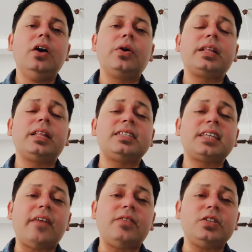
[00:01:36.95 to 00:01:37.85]
okay, the
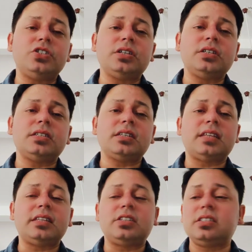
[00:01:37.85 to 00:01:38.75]
scavengers
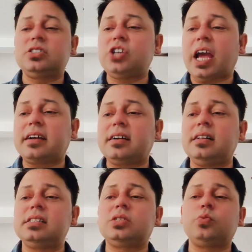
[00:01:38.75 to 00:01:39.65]
such as
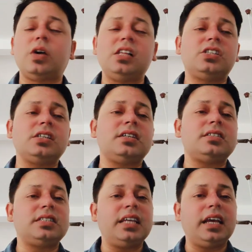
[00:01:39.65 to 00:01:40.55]
jackals, vultures,
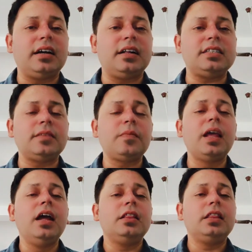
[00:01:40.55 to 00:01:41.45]
seagulls,
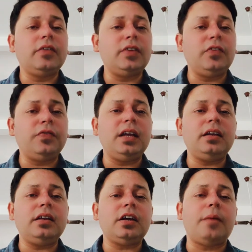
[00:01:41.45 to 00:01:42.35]
they will
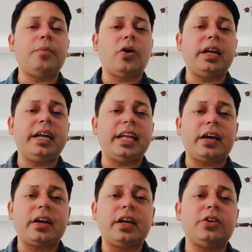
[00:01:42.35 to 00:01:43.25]
feed upon it,
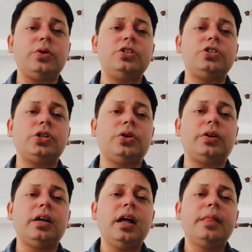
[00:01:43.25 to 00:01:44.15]
okay, to
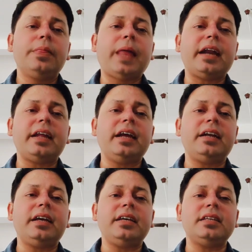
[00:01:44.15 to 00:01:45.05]
ensure that
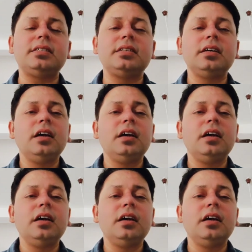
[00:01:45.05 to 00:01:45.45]
it is